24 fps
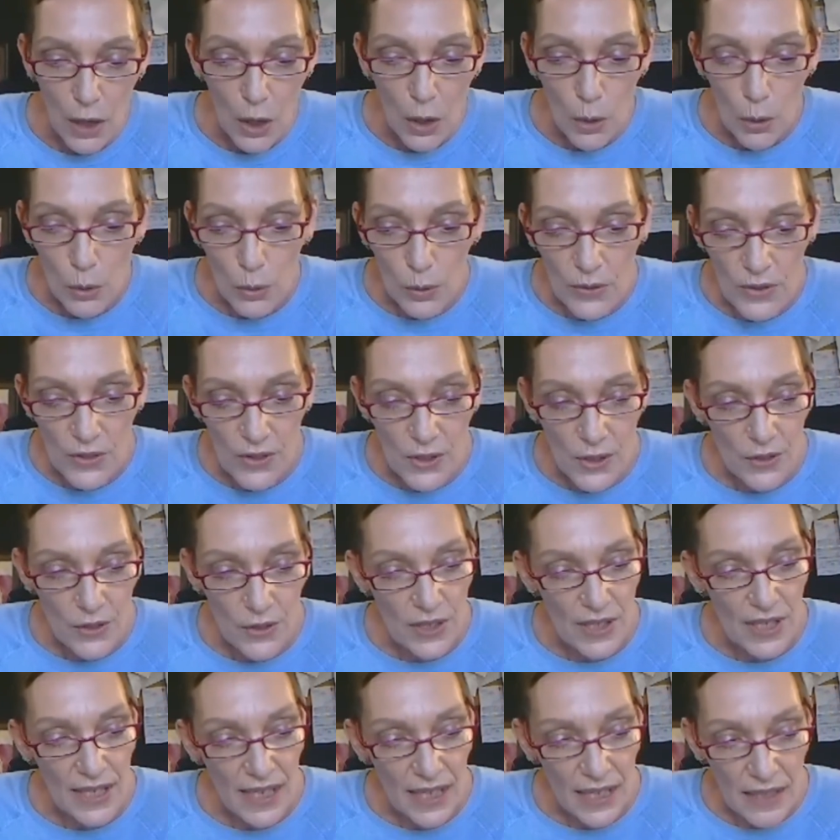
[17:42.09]
also
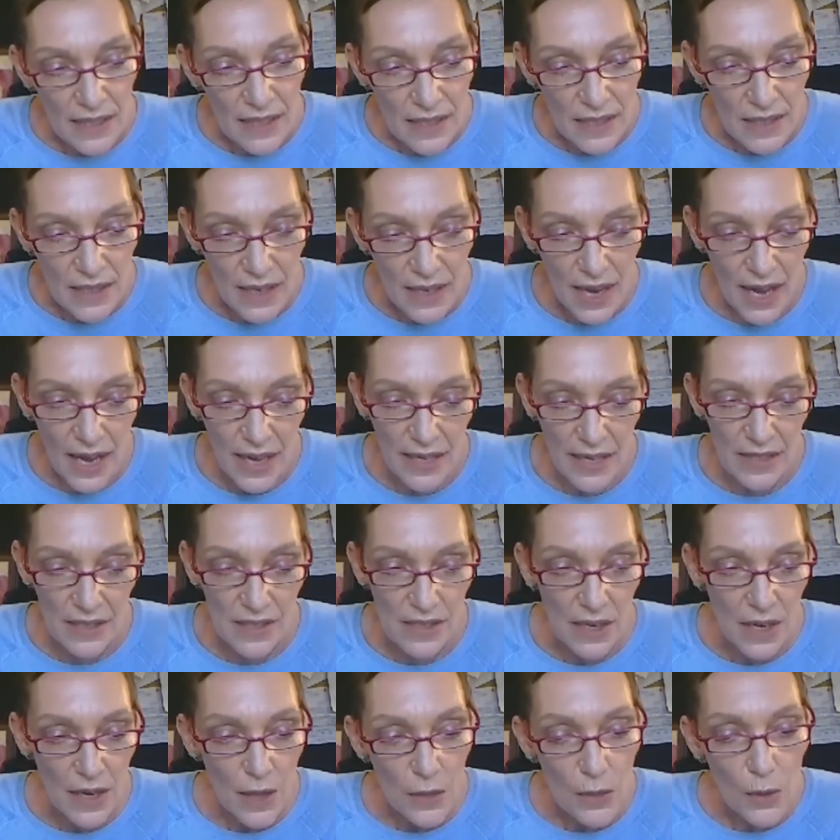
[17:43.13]
to indicate
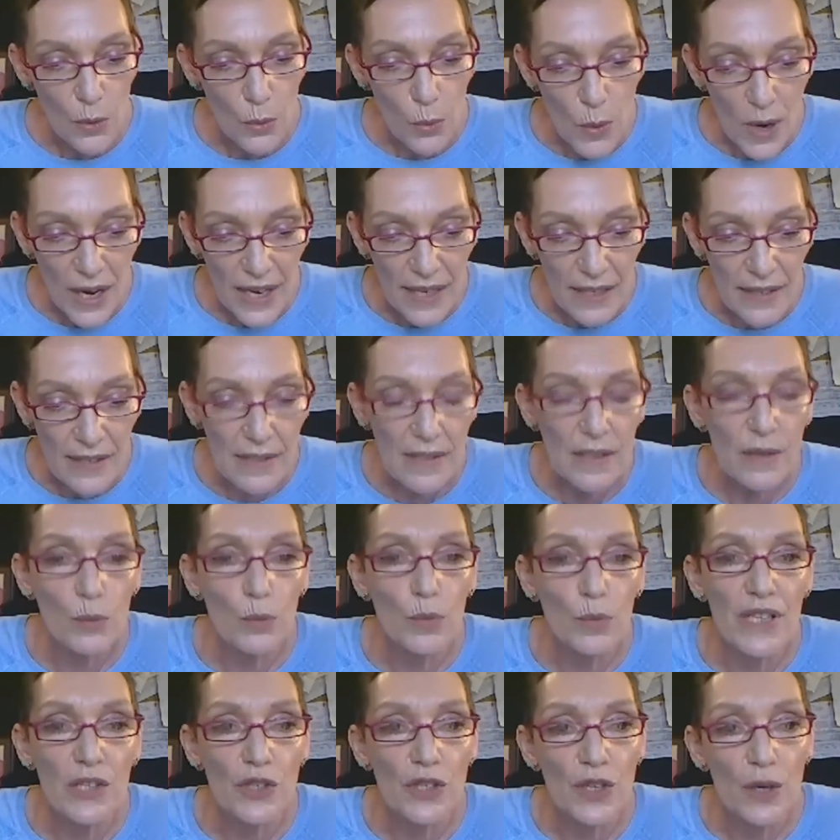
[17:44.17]
the ways in
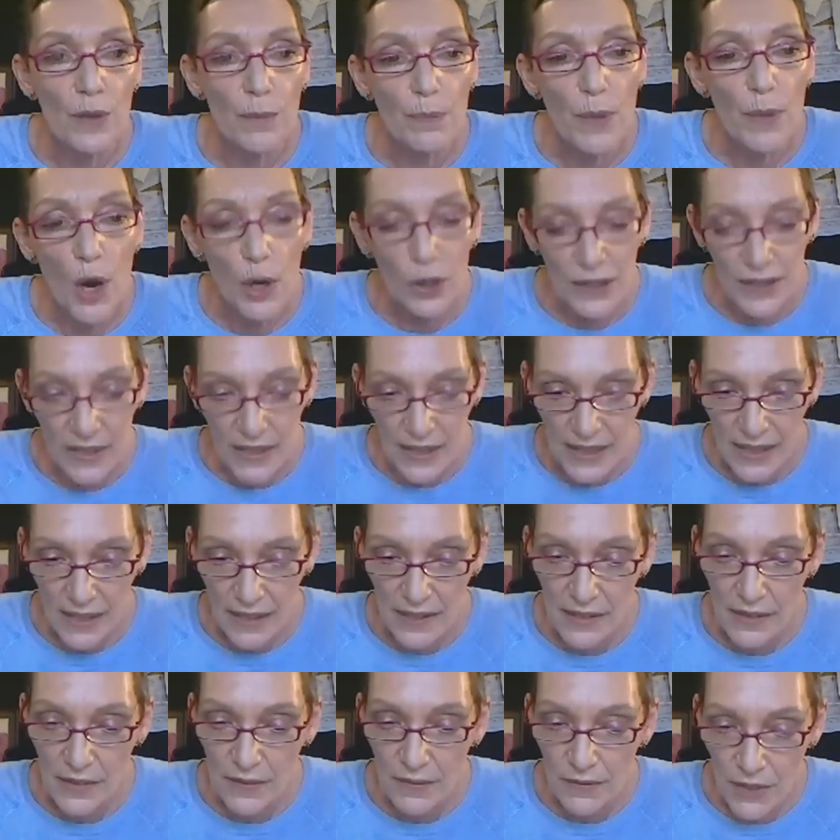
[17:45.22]
which a
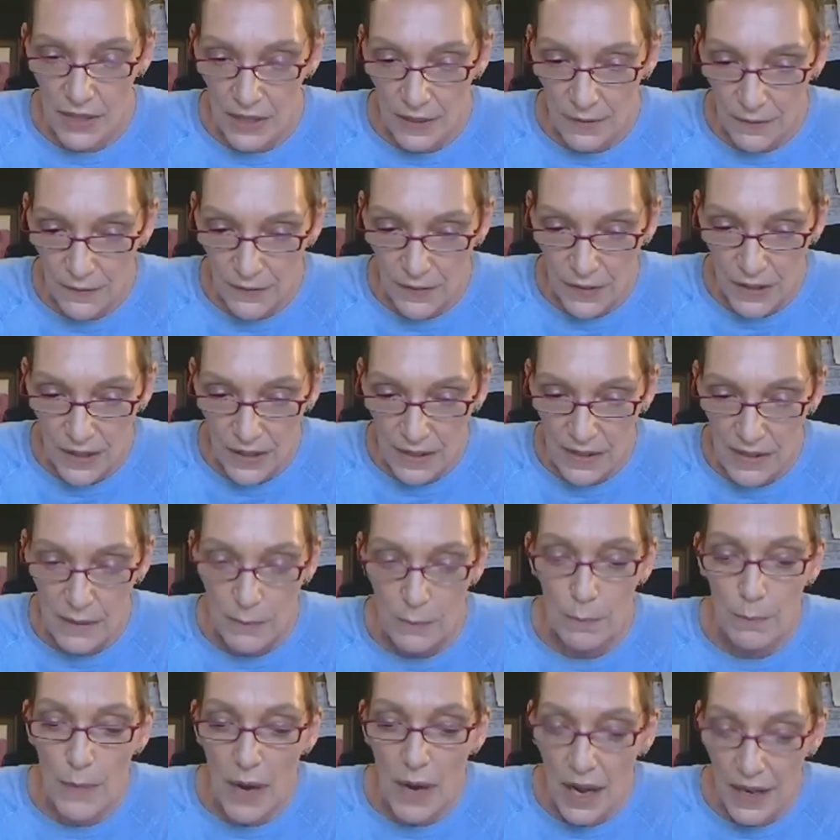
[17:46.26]
politics of difference
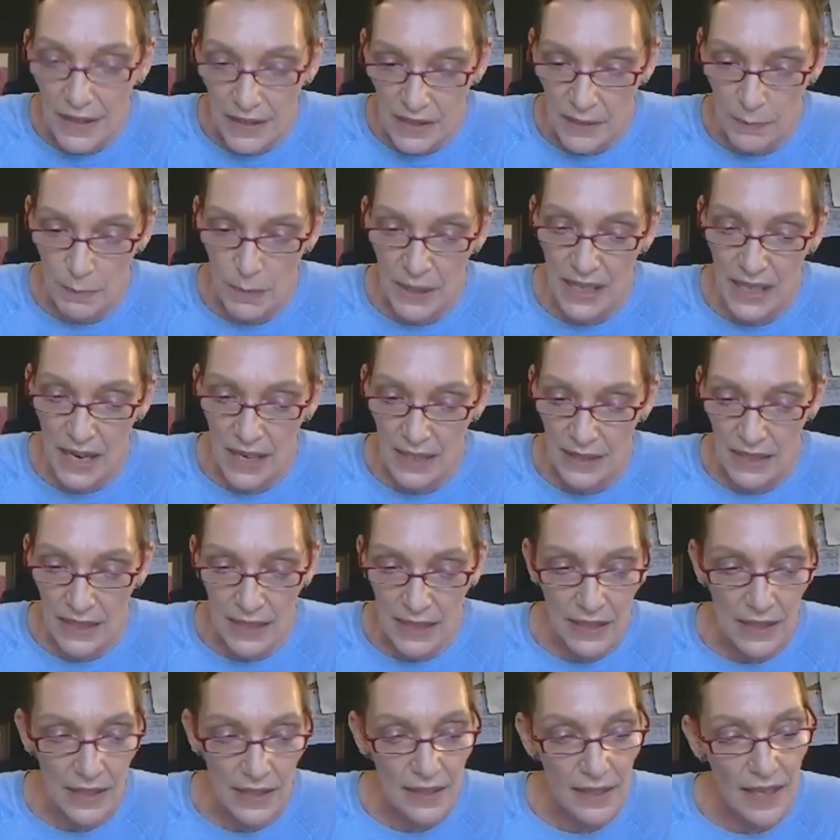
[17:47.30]
might be
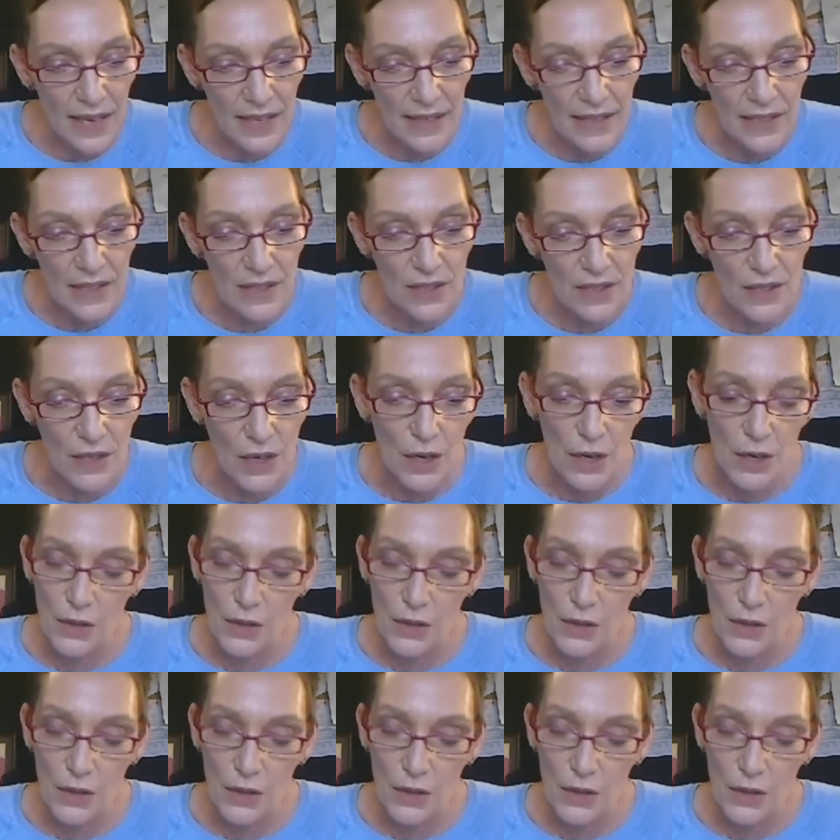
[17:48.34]
articulated